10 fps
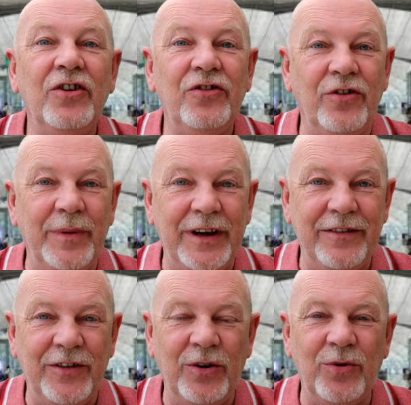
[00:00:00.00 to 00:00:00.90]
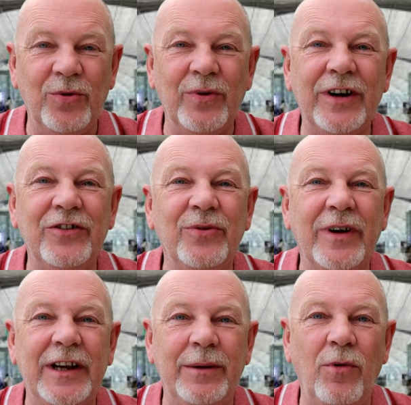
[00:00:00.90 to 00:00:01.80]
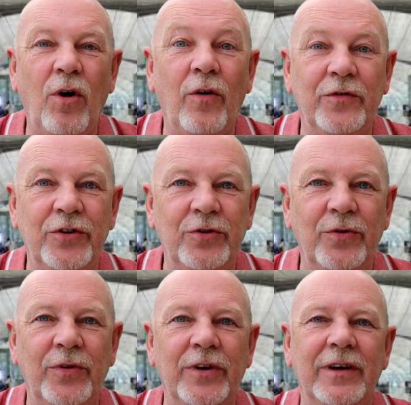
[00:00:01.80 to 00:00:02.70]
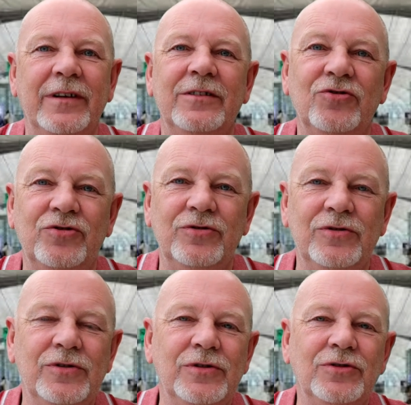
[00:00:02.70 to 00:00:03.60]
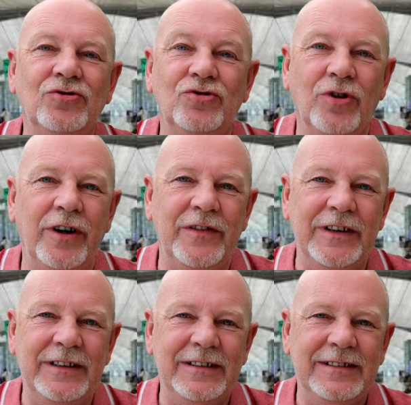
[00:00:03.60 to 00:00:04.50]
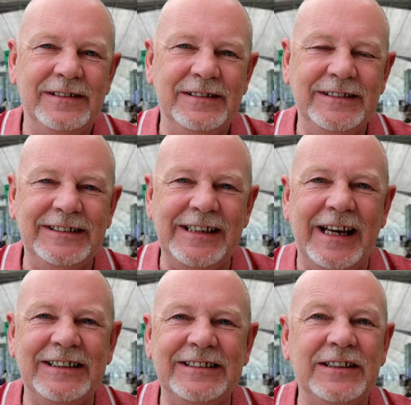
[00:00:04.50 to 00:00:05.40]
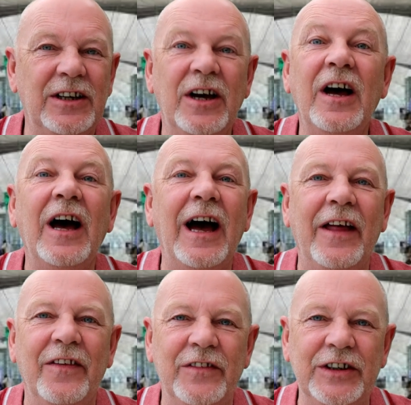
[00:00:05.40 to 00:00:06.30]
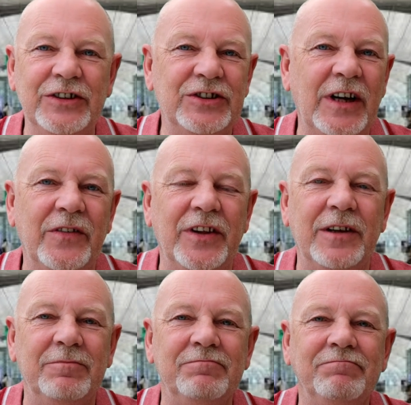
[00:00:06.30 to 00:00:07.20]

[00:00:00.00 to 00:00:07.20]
She'll make a phone call and she'll get him off to do the driving test and the visas and everything.